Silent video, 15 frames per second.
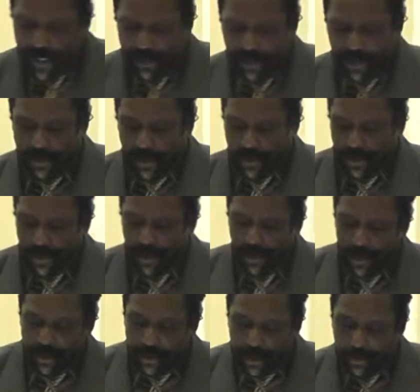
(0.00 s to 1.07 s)
hands and just
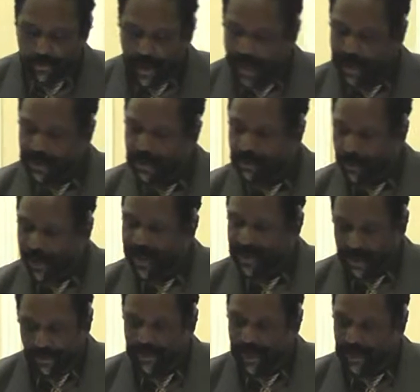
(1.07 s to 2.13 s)
give God some
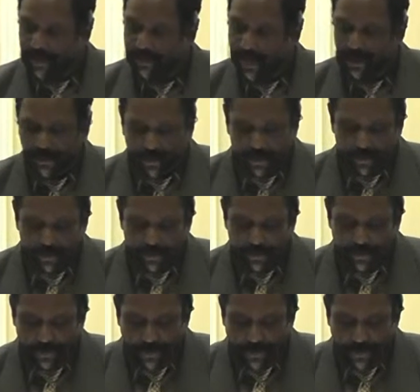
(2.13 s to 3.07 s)
praise. Now, just about